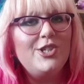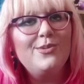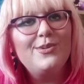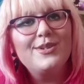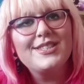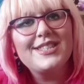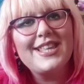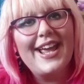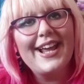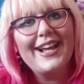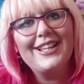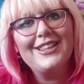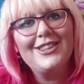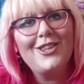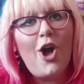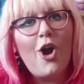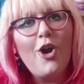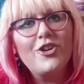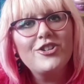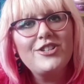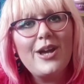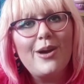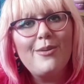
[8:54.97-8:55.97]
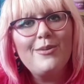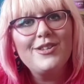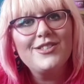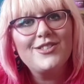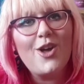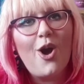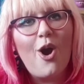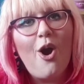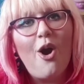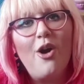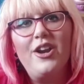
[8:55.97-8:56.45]
She was like, lockdown
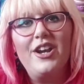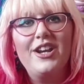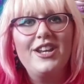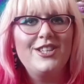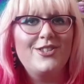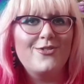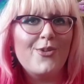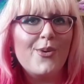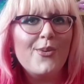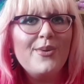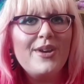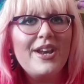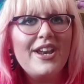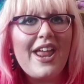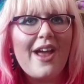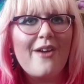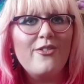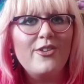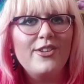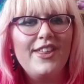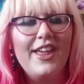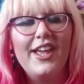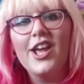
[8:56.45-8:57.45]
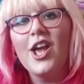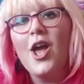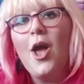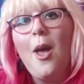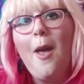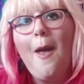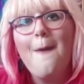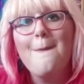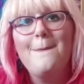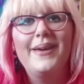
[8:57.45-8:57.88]
is on and it's ruining everything,